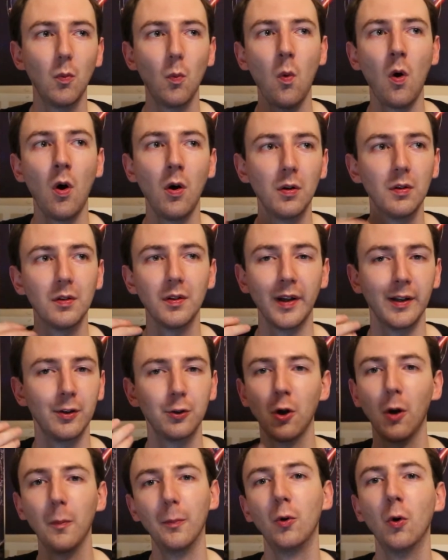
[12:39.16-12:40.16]
what like
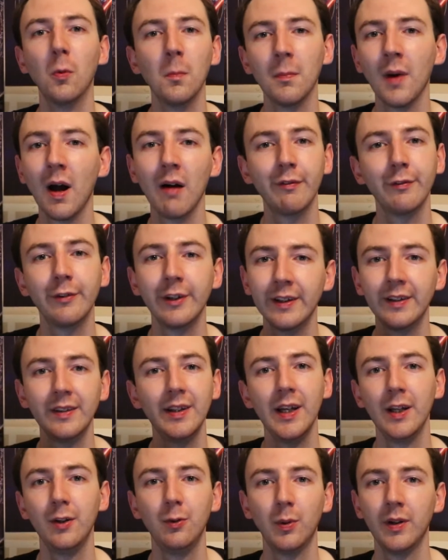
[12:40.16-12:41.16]
Top Gun Maverick
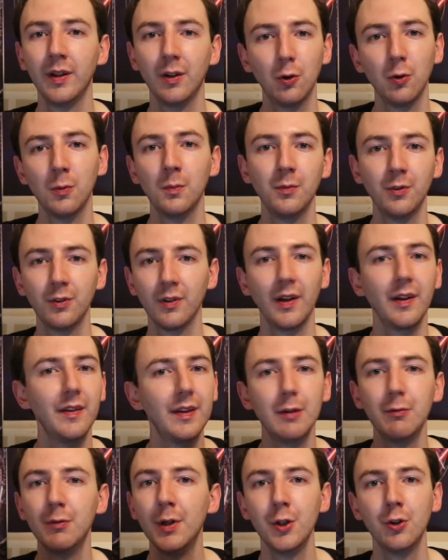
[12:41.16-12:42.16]
did when it comes to like
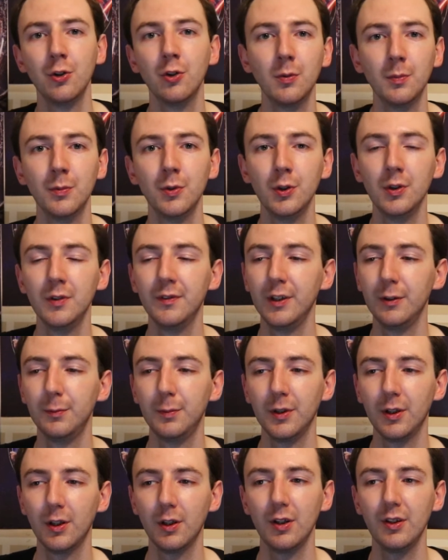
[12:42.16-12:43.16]
the original movies
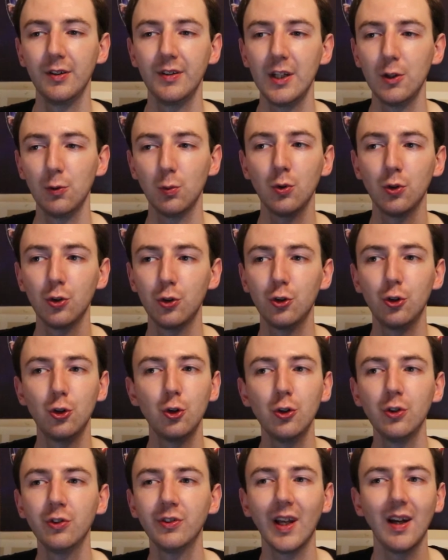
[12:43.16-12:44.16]
because this one
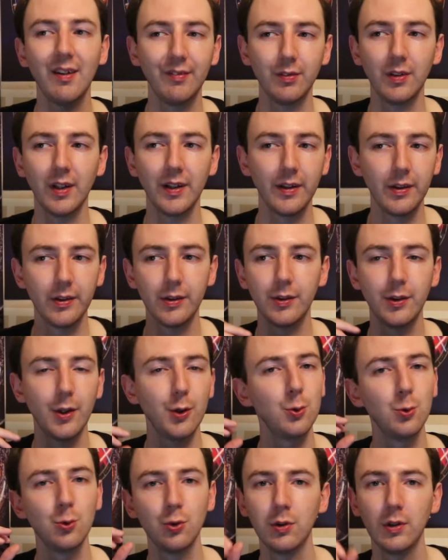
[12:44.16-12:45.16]
does have like
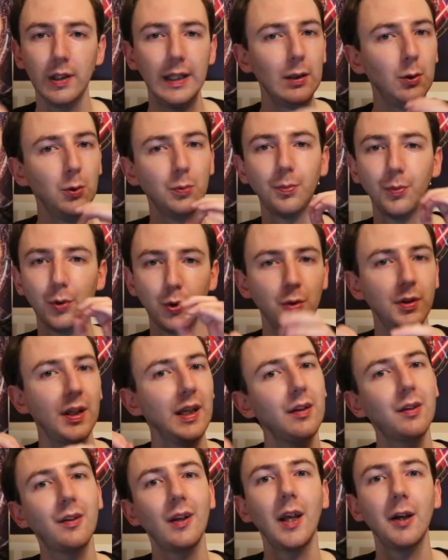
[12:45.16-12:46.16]
those little
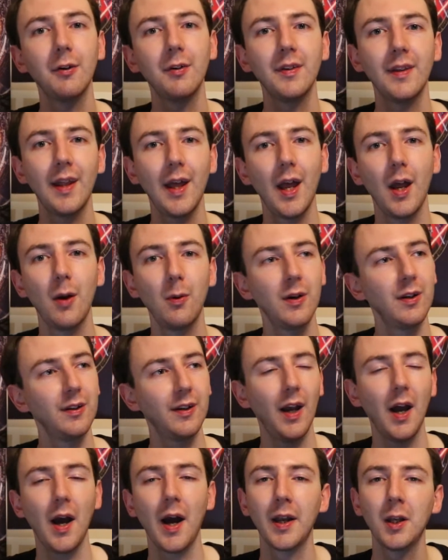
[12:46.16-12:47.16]
nuggets here and there where it
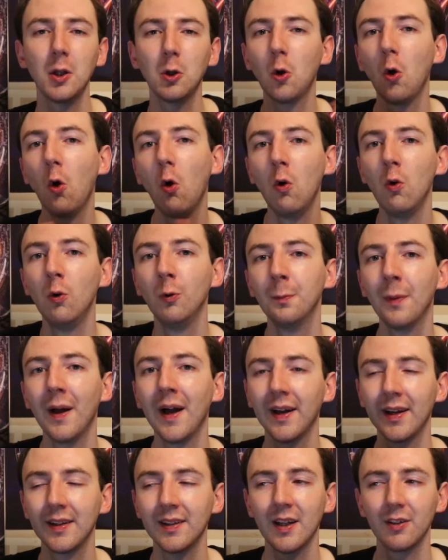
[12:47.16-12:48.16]
kind of calls
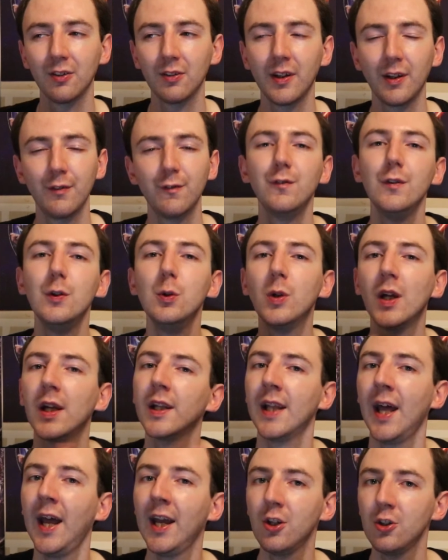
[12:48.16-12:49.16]
back and has like a few
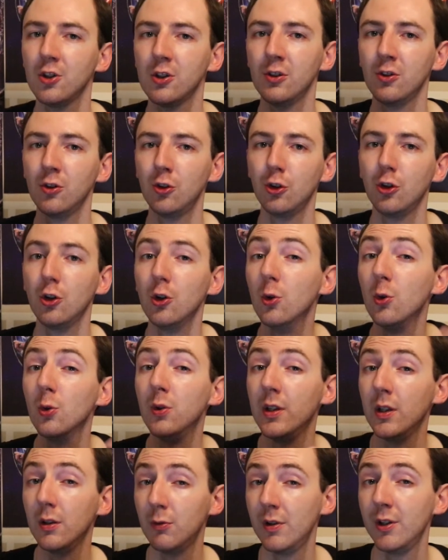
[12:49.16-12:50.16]
connections to
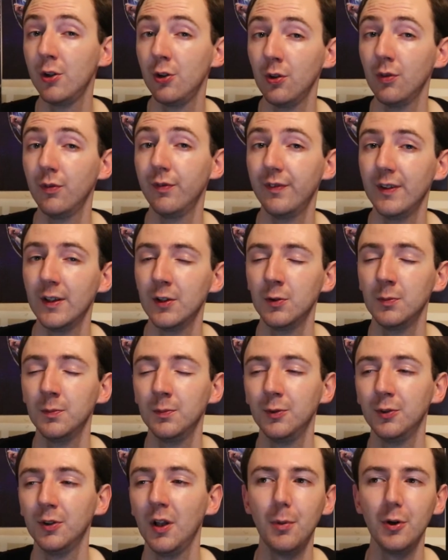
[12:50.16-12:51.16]
the original
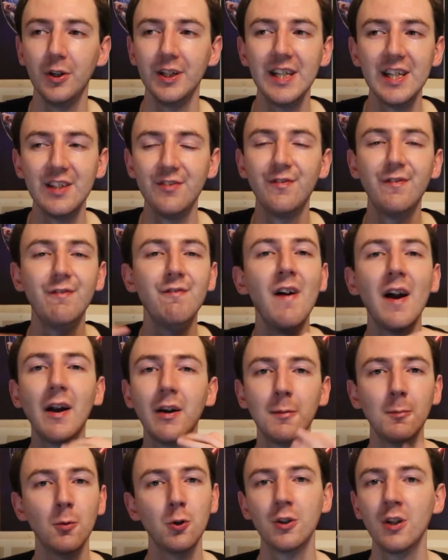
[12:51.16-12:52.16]
films but it is
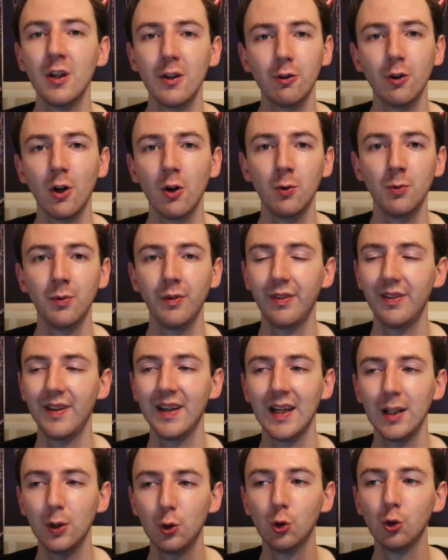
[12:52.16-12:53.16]
very much its own
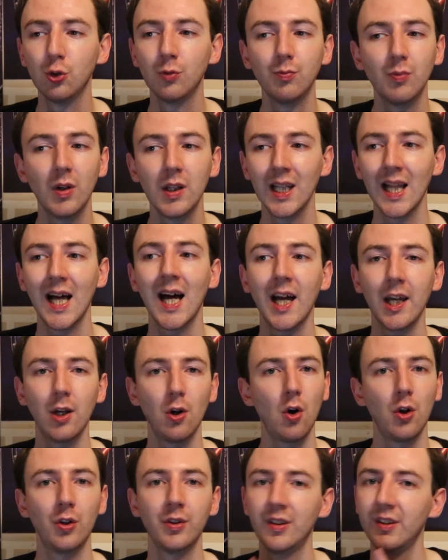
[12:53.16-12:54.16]
thing it doesn't rely
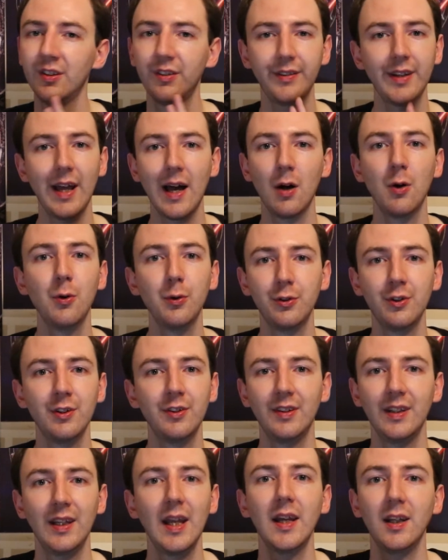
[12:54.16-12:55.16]
on nostalgia
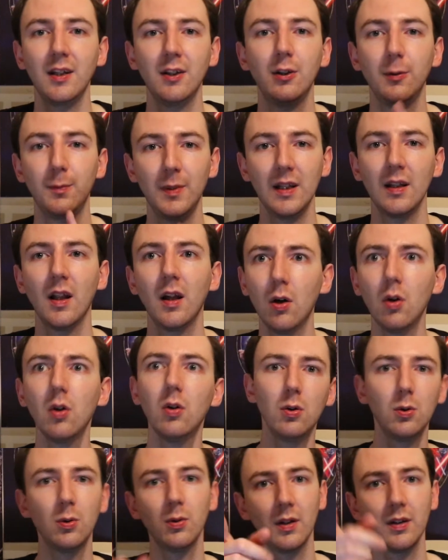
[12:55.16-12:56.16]
to get you to be like
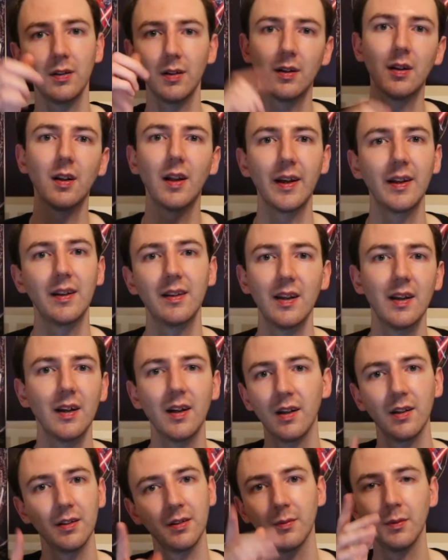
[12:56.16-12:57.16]
oh I, I like
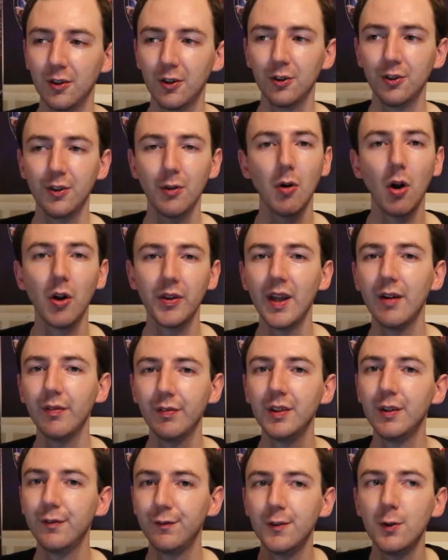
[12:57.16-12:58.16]
that because there are
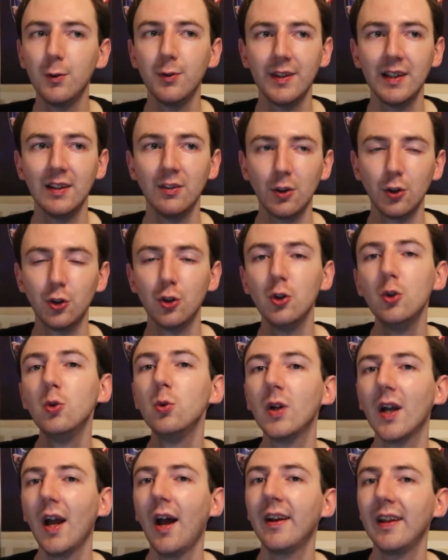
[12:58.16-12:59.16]
definitely a few things that do
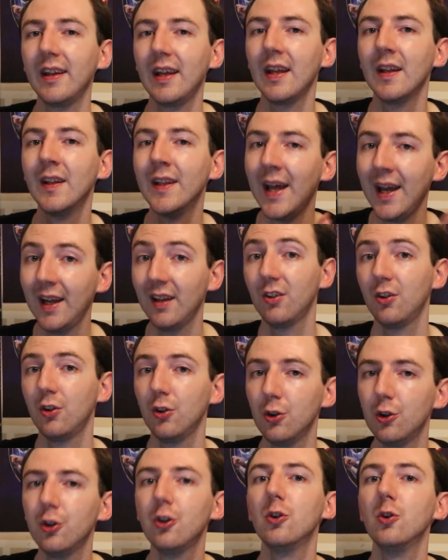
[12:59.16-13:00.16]
kind of
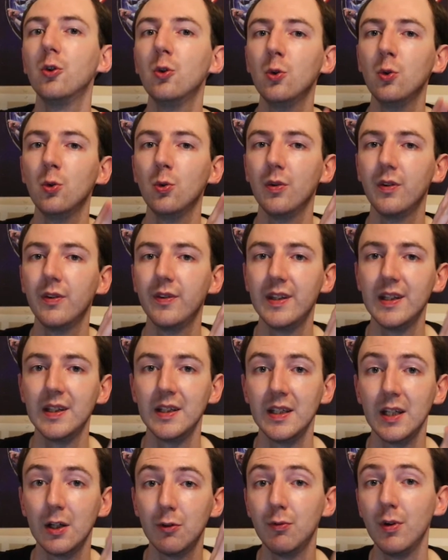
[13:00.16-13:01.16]
connect to
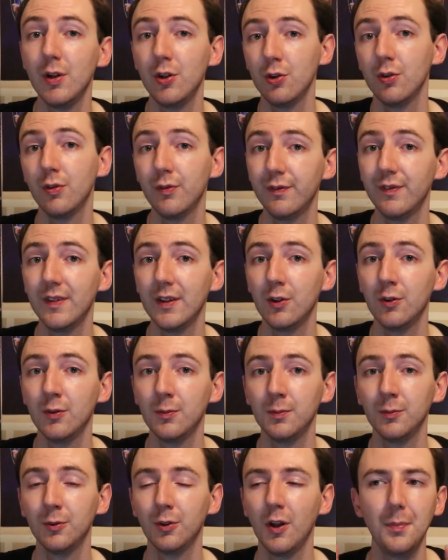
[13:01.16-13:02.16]
the original
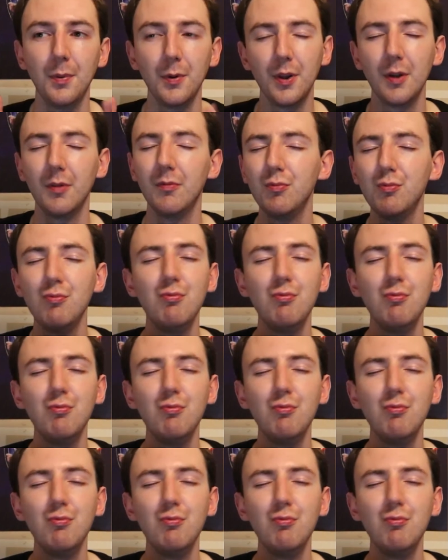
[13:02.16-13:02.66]
films but they're